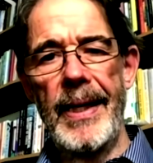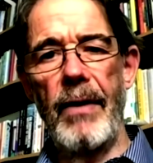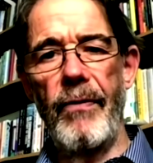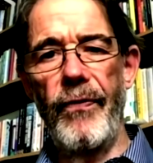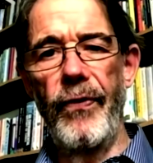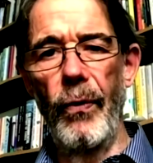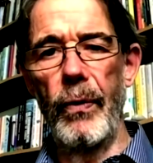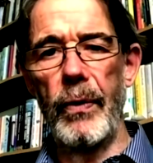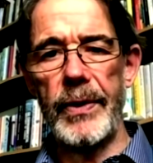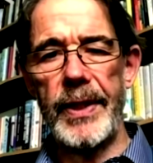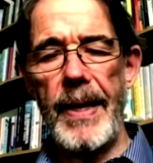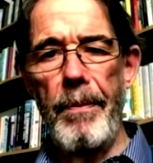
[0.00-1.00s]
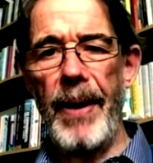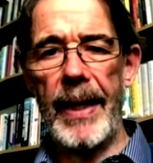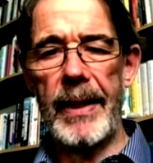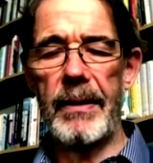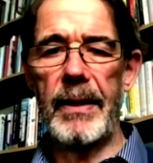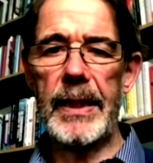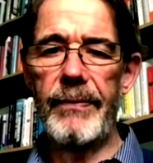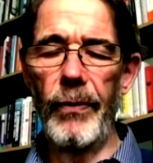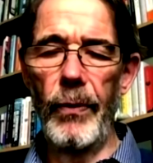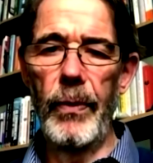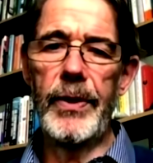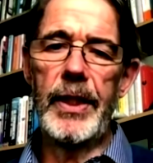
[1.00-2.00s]
the impact of this
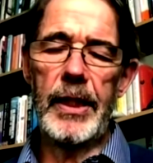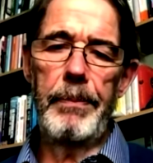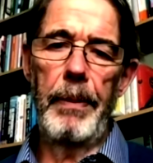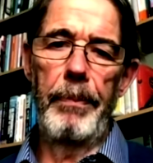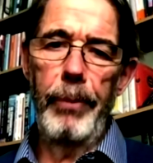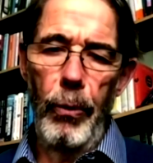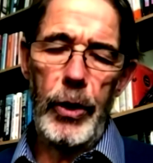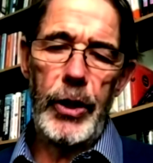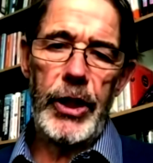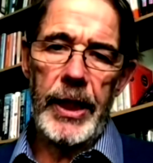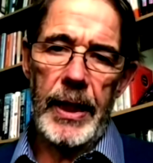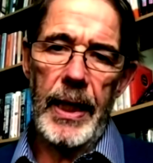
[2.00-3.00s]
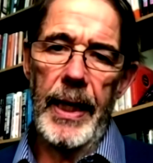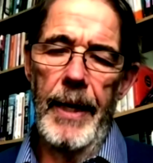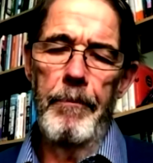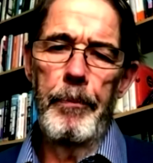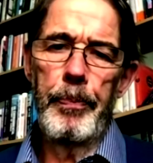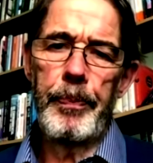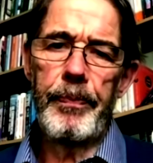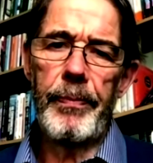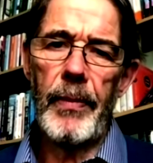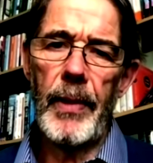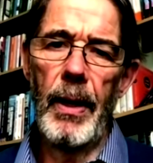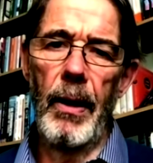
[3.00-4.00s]
falls disproportionately
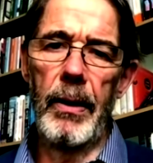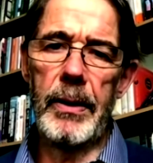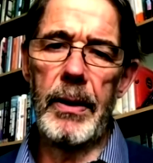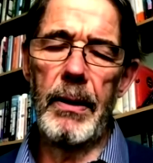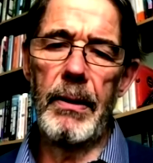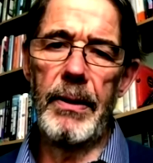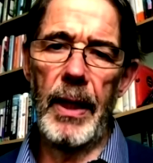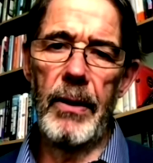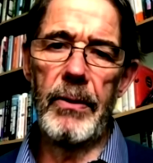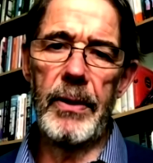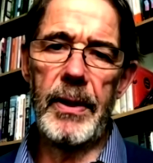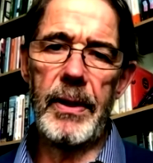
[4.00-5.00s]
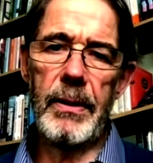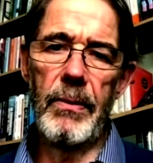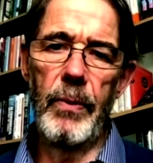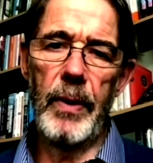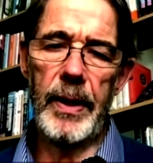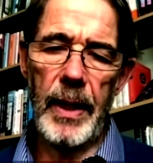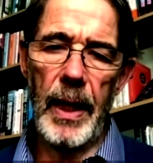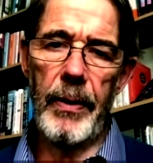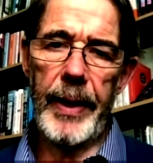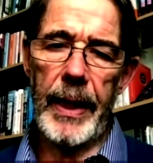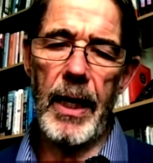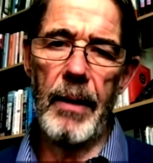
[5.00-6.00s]
on those with
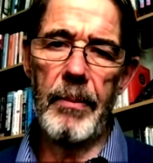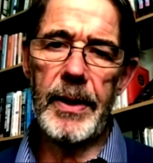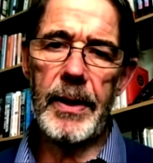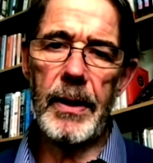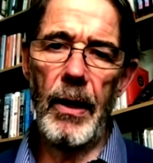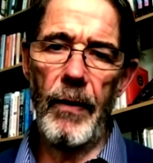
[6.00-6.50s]
lower incomes,